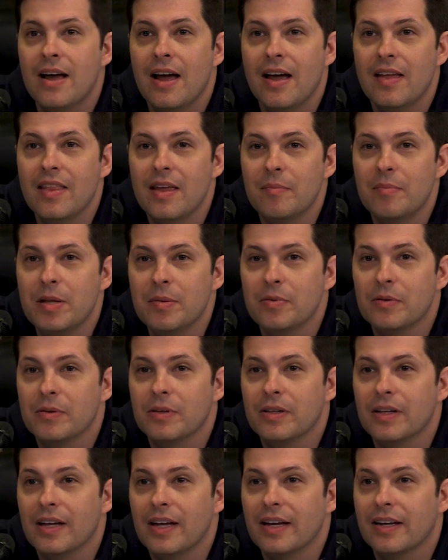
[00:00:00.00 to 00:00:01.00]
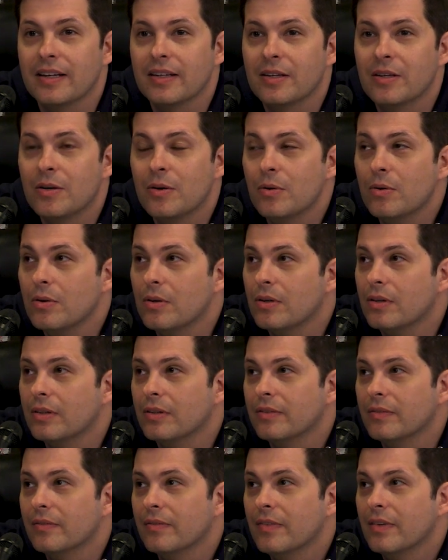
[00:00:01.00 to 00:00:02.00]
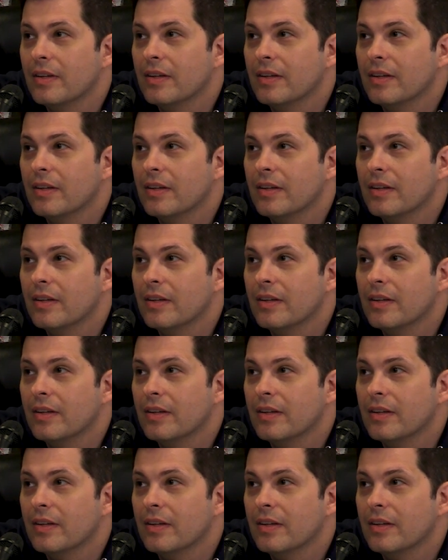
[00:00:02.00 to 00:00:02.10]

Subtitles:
and then people are like, cool,